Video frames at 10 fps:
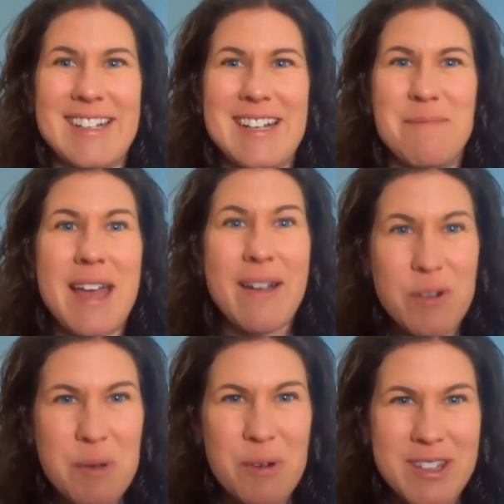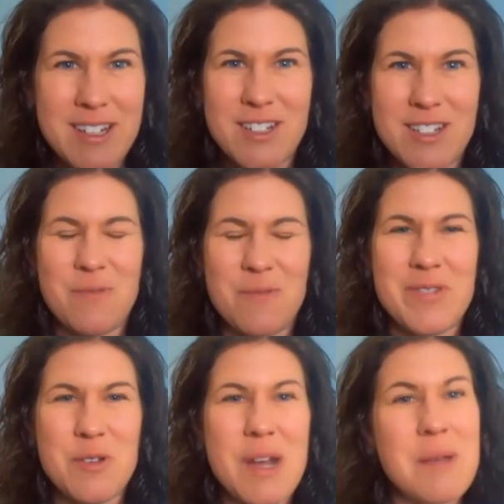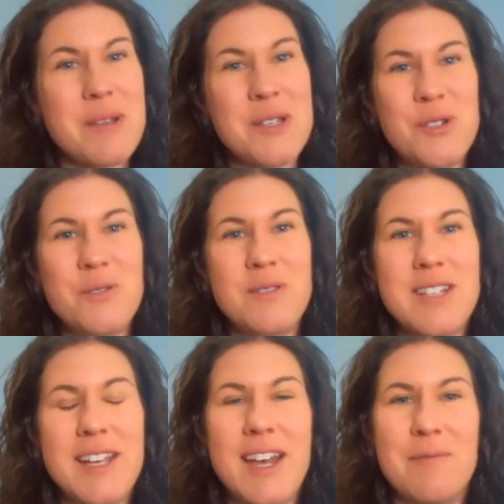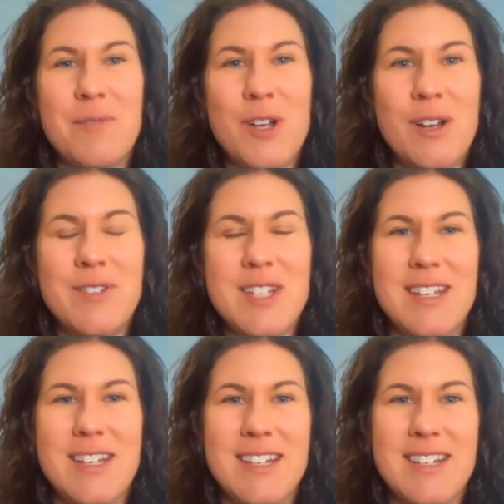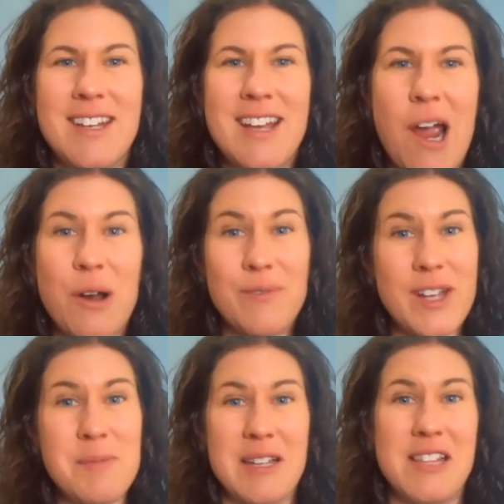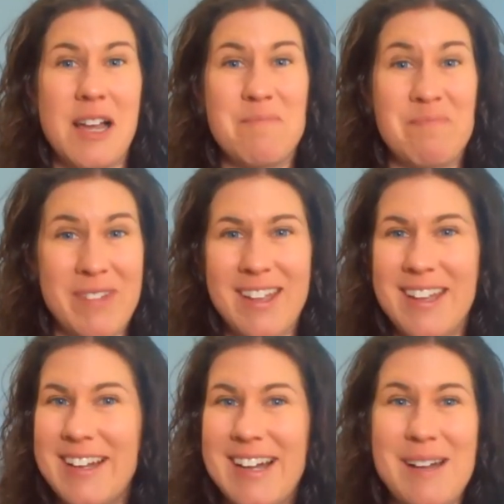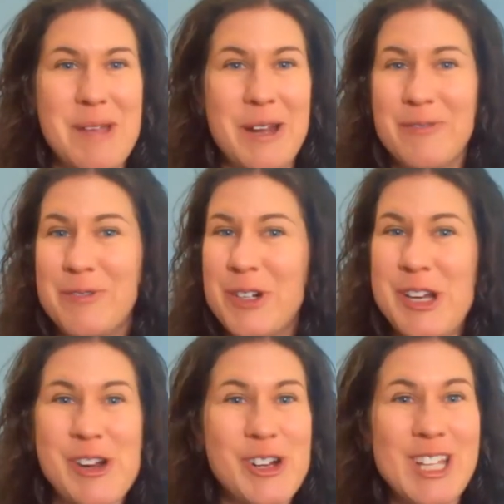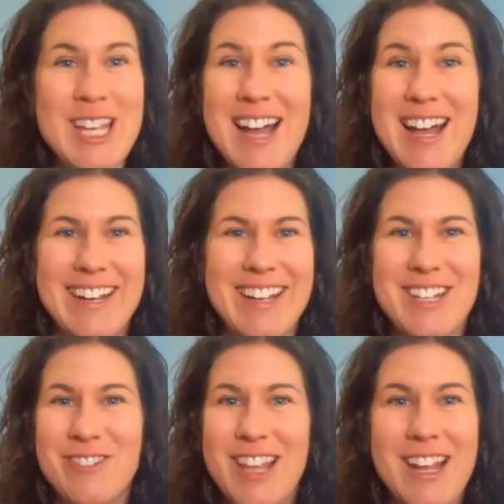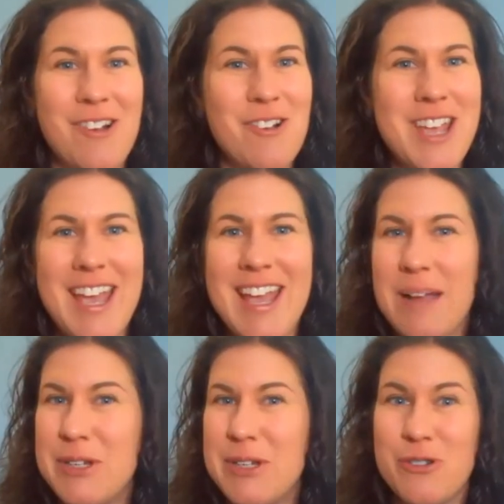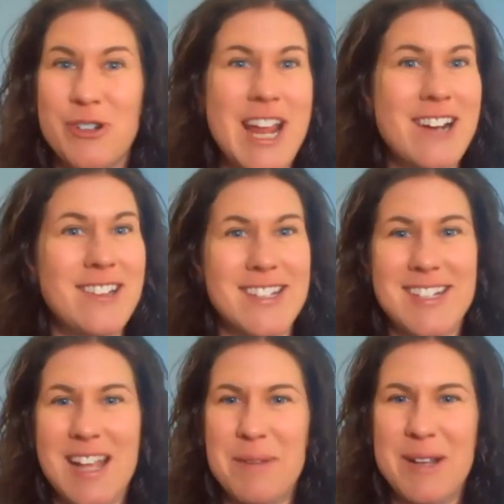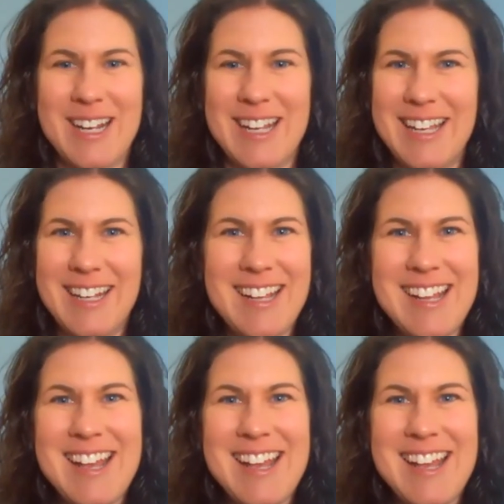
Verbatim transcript: Um, that would be one thing to do. You might be a student that got involved in our investment club, um, very early on and you were like, okay, I'm a junior analyst coming on in.